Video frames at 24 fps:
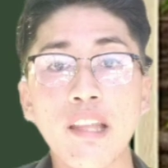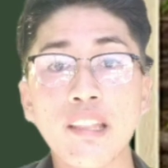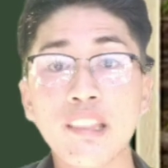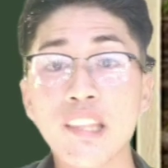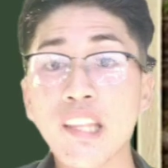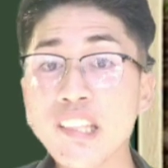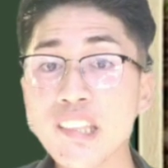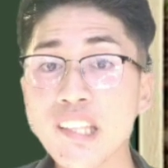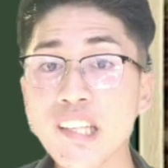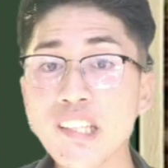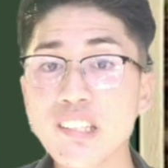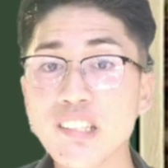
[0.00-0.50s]

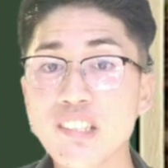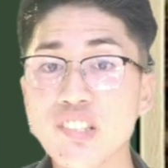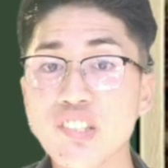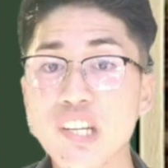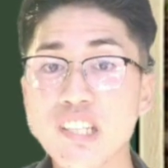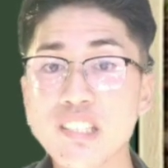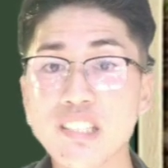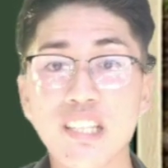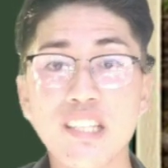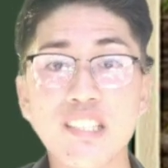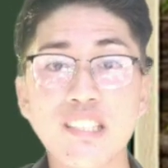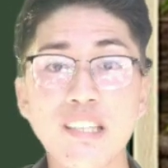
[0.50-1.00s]
T-test is
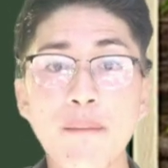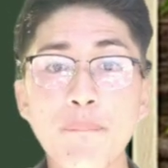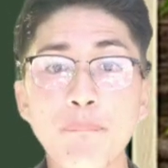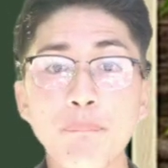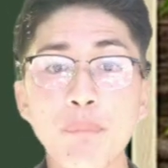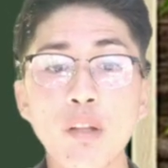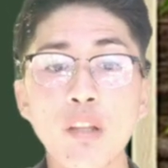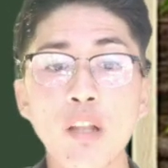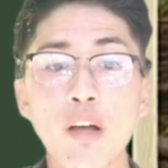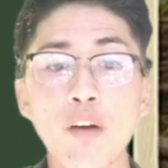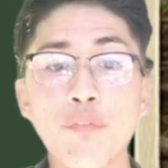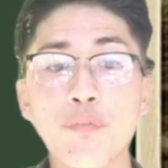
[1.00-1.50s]
just an
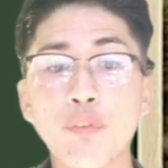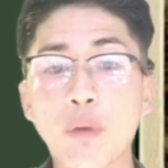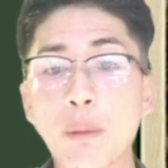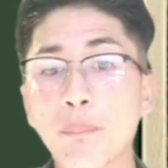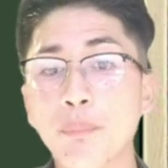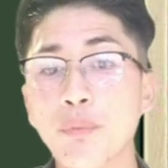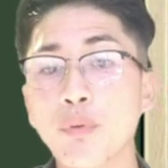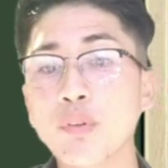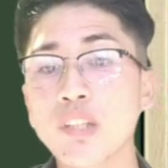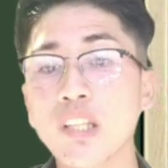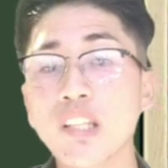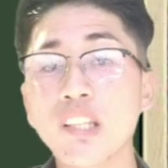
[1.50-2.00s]
example of
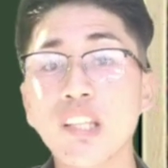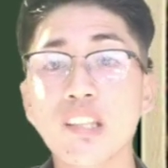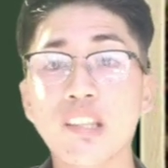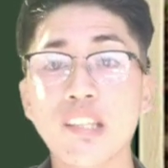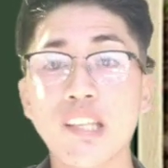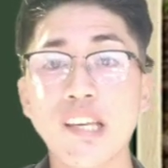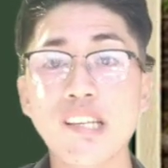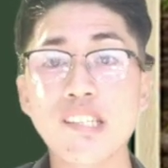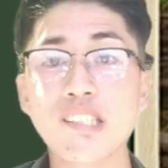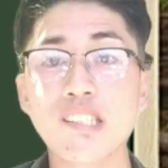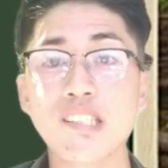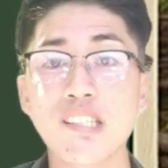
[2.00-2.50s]
computing the
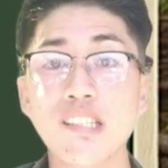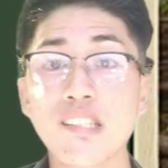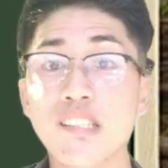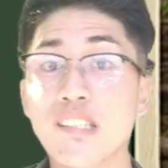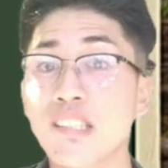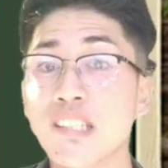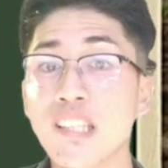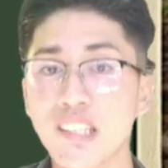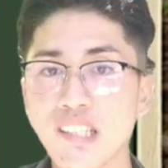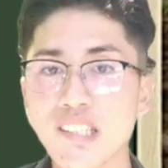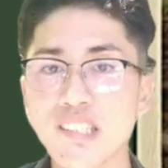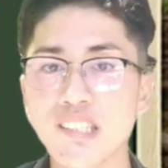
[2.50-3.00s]
test
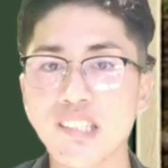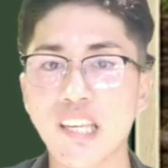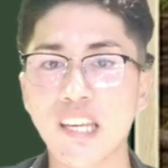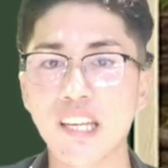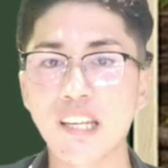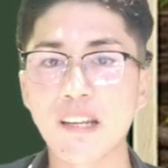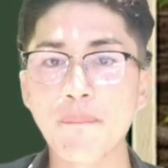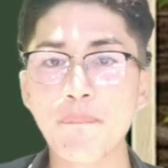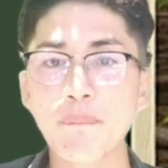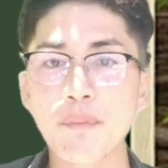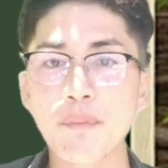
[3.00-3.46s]
statistic.